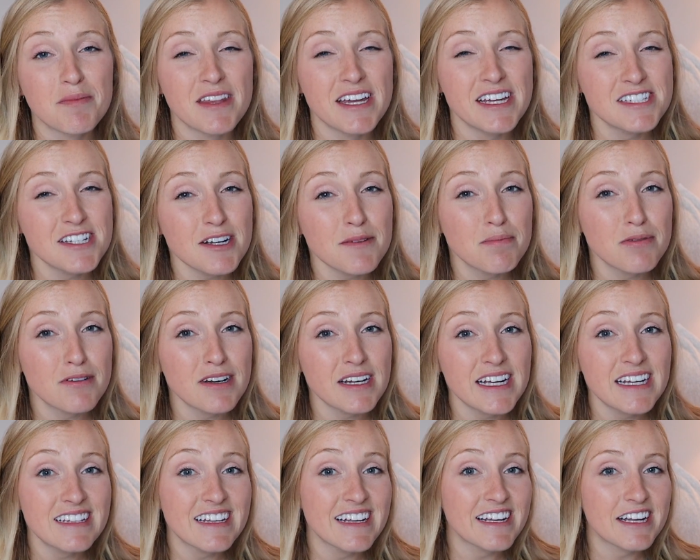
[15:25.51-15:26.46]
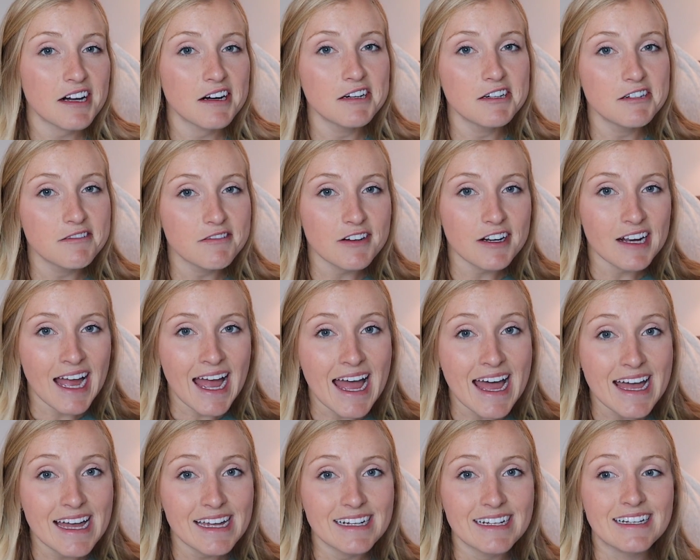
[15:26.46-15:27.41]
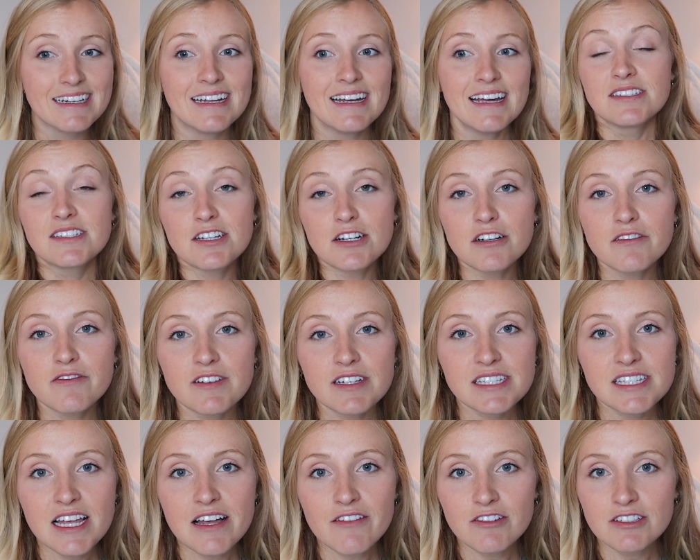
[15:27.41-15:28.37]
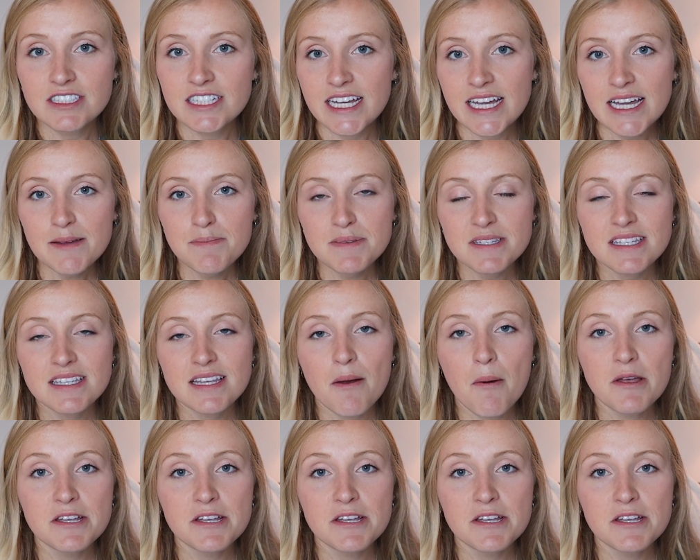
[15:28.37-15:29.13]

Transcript: These are pretty like overhead and surface level tips.